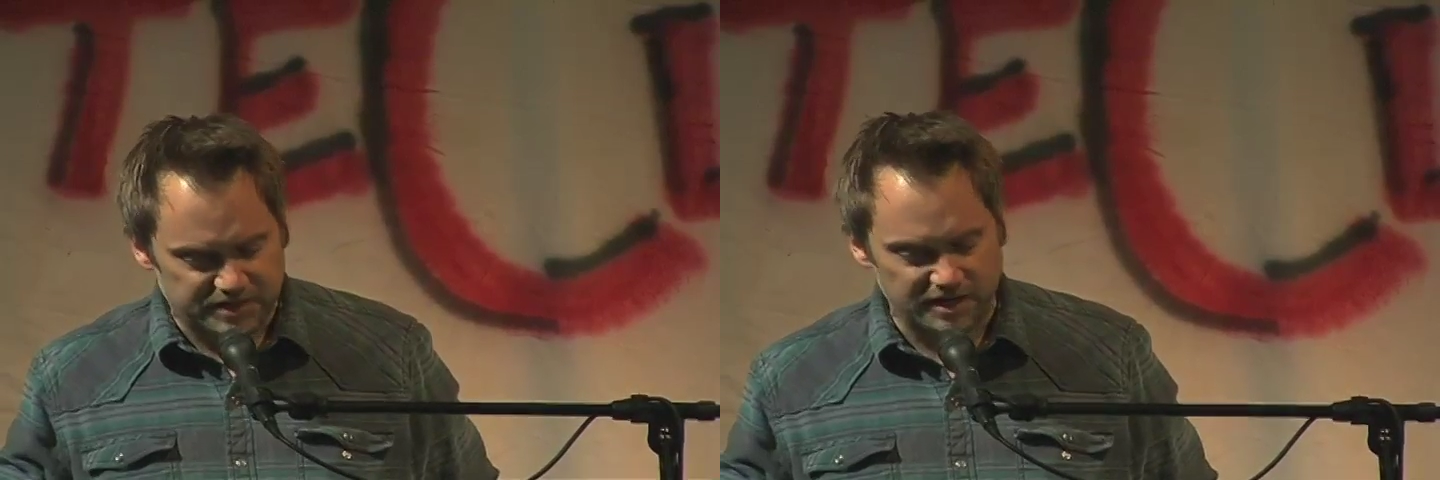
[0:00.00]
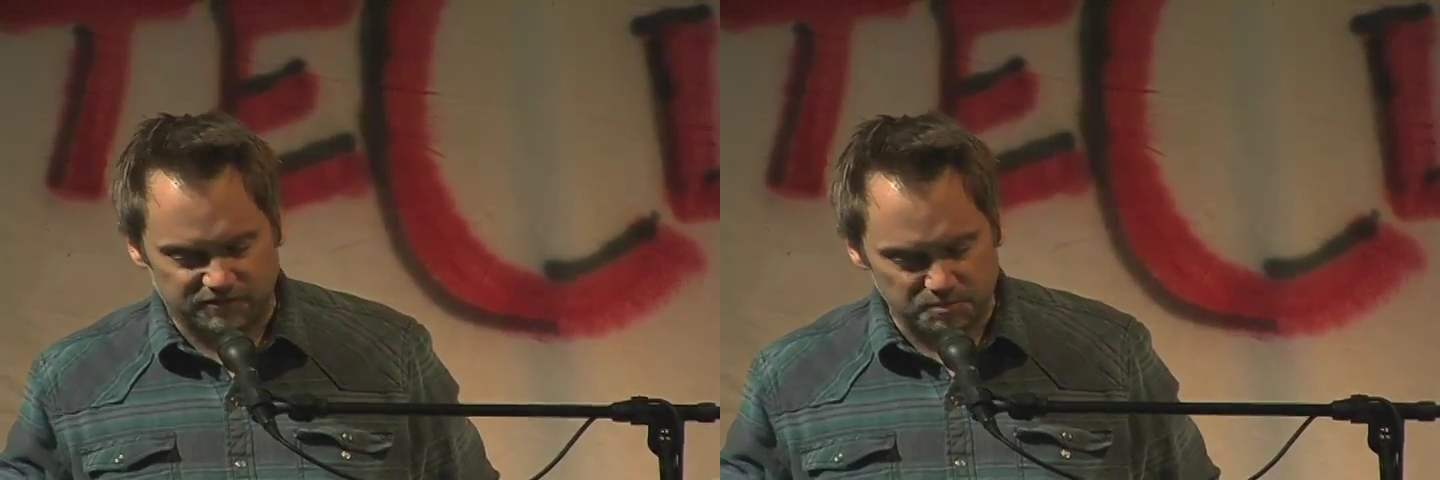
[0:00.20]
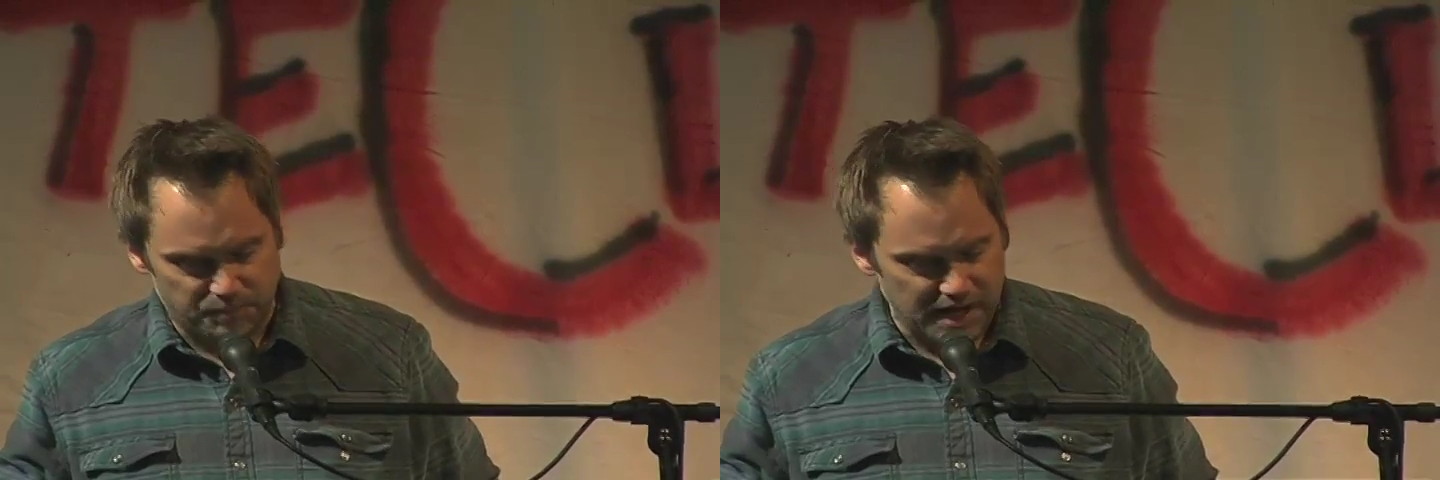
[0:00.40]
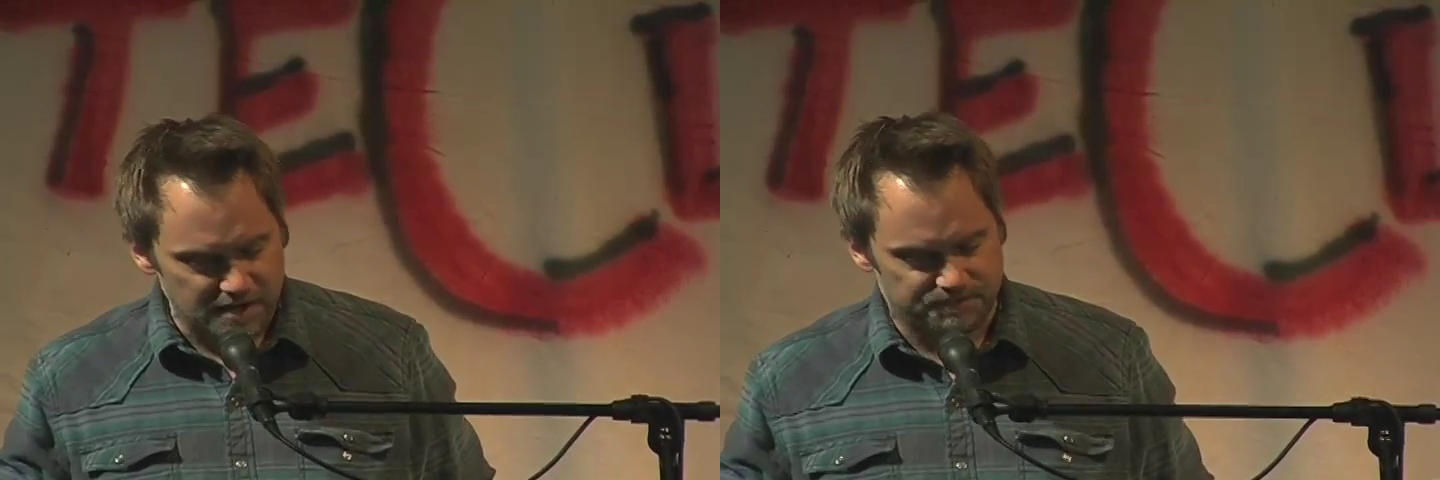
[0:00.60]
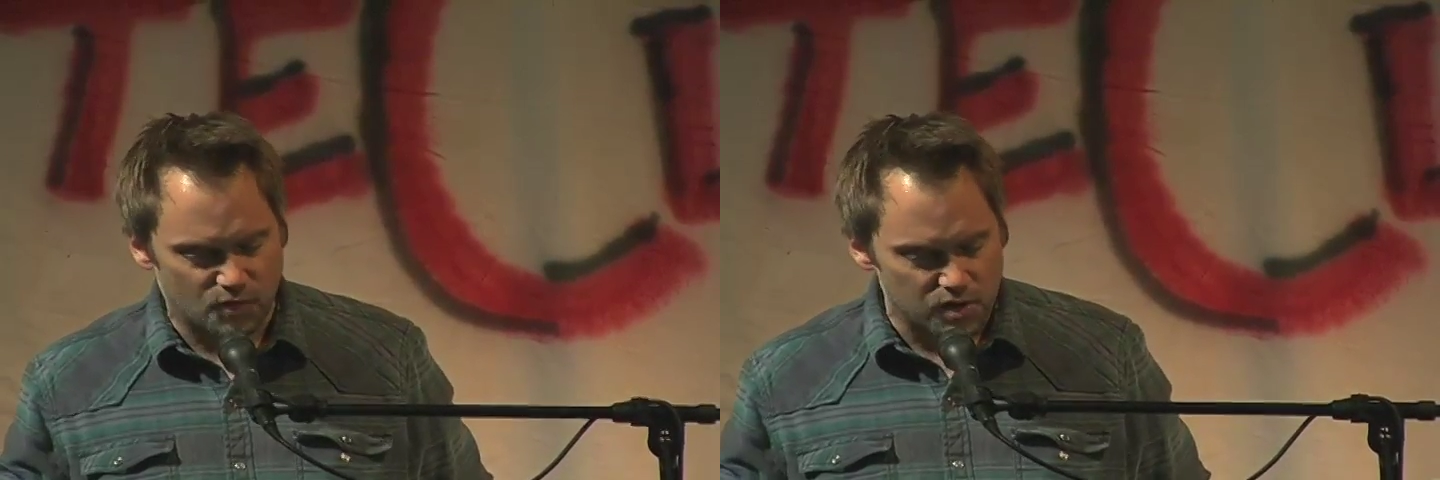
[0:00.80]
dick from Pay
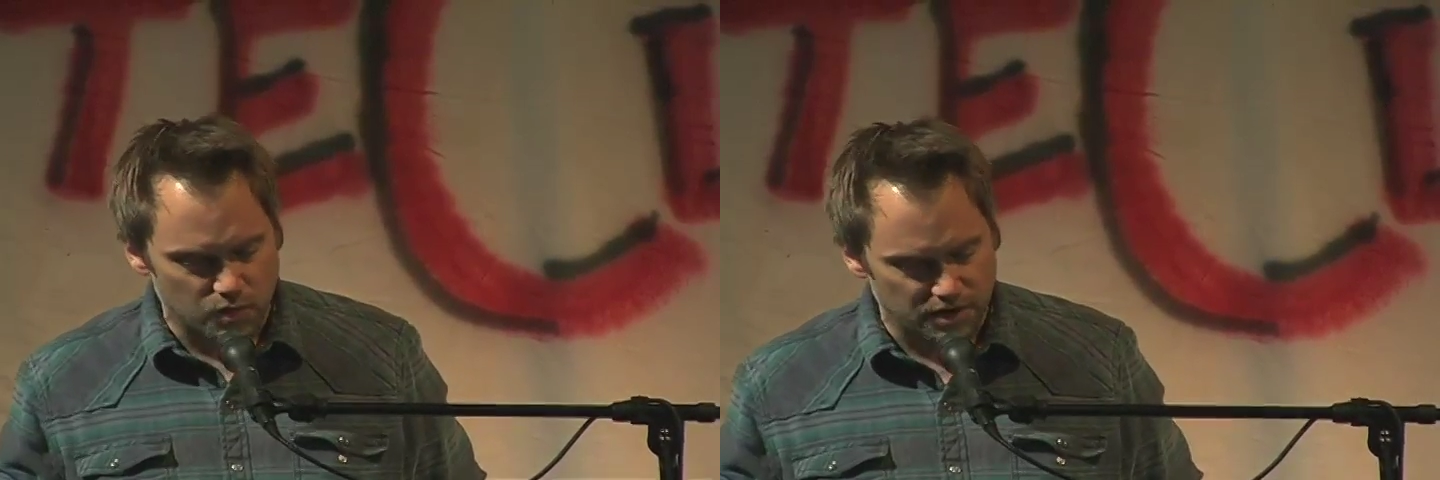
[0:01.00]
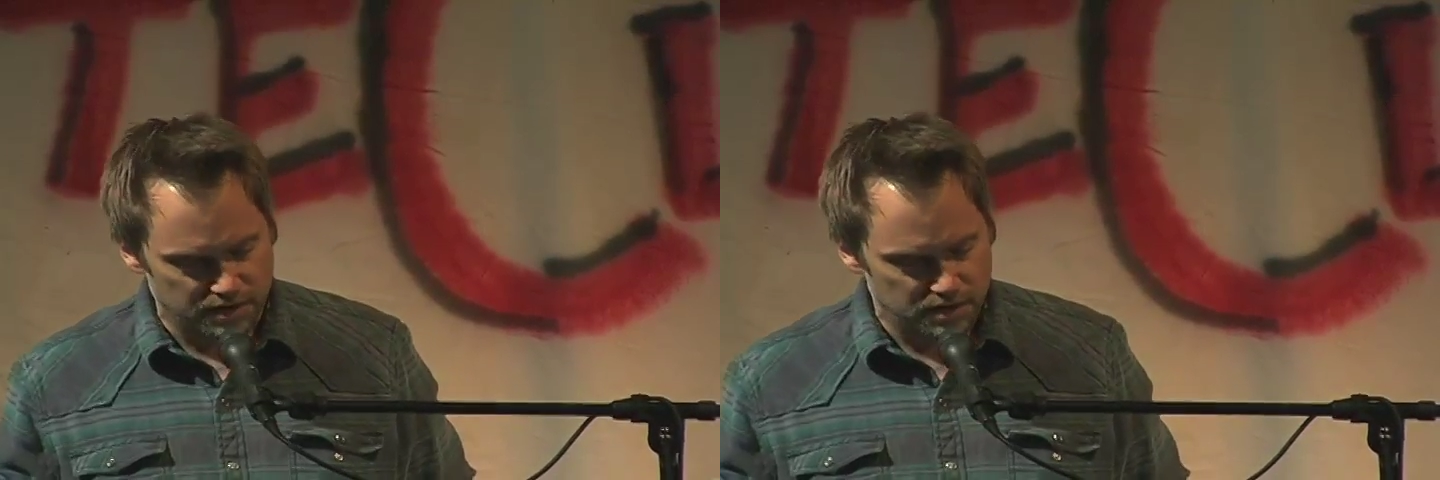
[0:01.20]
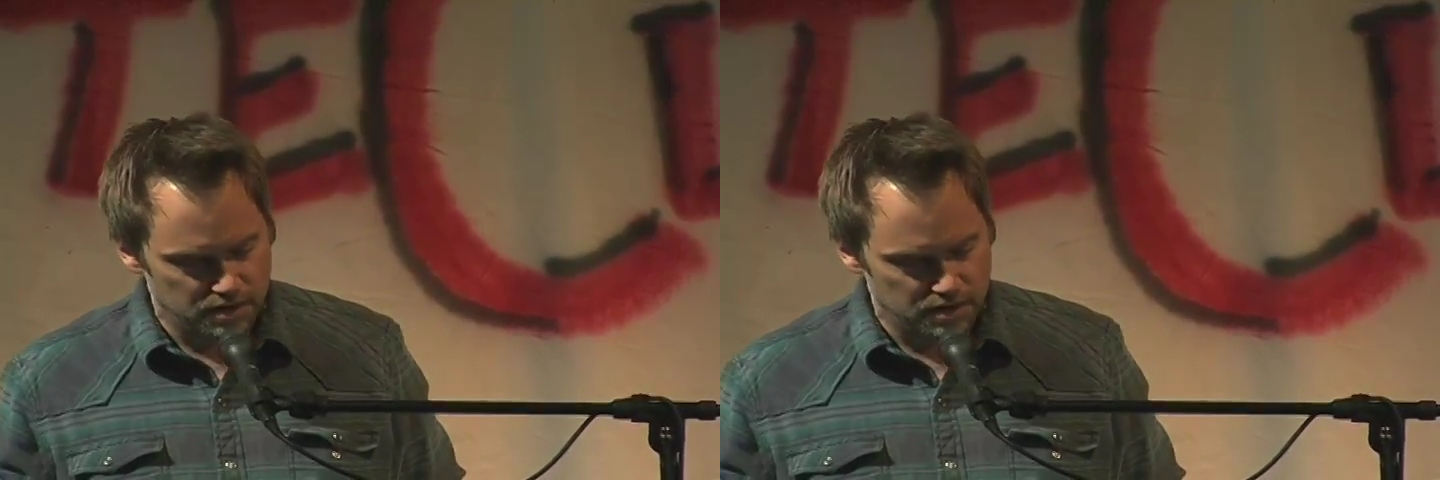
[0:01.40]
It Forward?